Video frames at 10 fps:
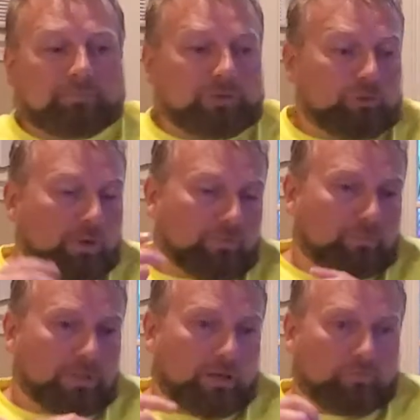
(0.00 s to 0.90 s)
You do have to
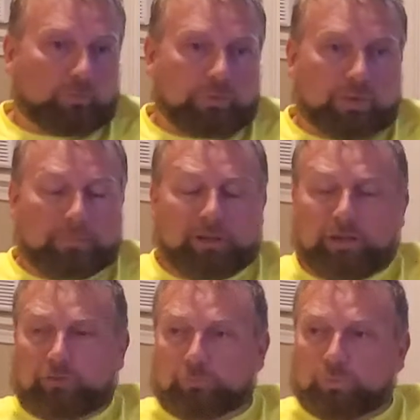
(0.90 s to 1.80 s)
be careful with
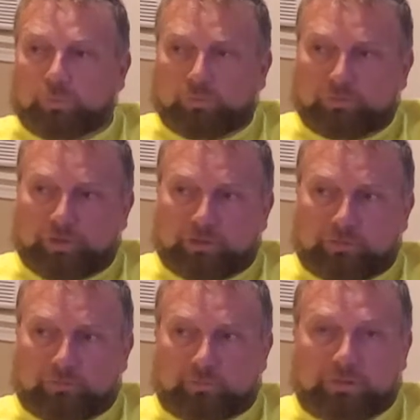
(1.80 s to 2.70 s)
MLS rules that
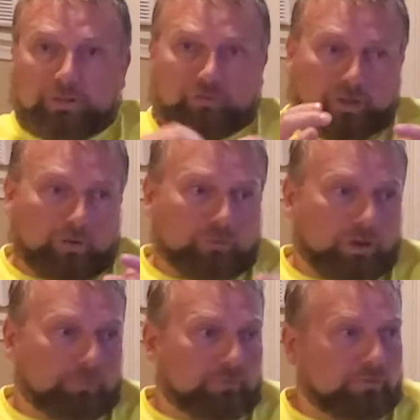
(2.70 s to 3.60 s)
you stay on
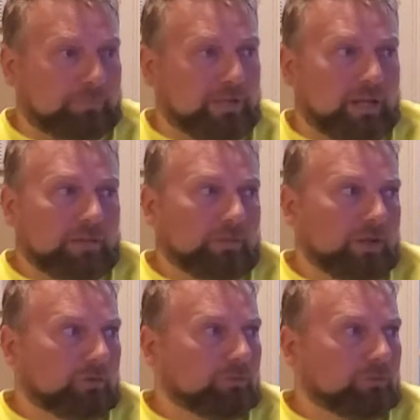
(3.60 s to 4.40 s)
top of updating things.